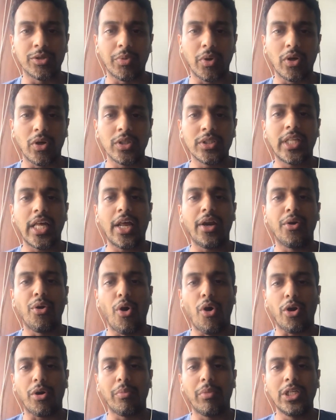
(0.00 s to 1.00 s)
because their
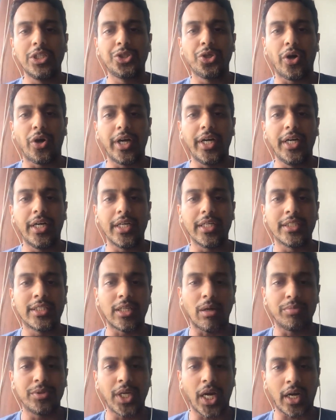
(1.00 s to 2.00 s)
normal joint is
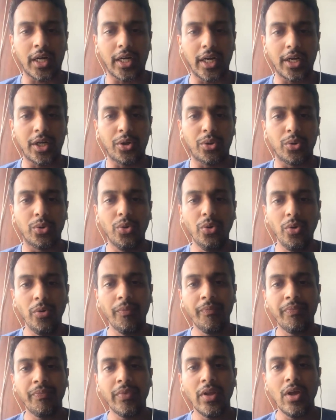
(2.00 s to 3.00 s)
subjected to
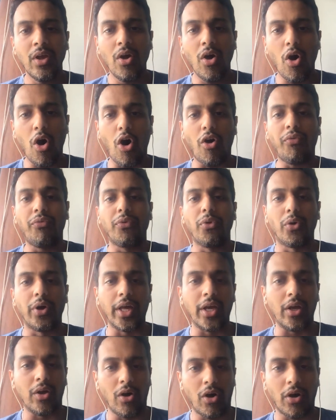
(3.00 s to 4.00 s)

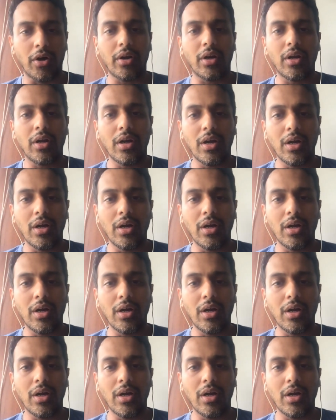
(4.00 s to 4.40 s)
offloading or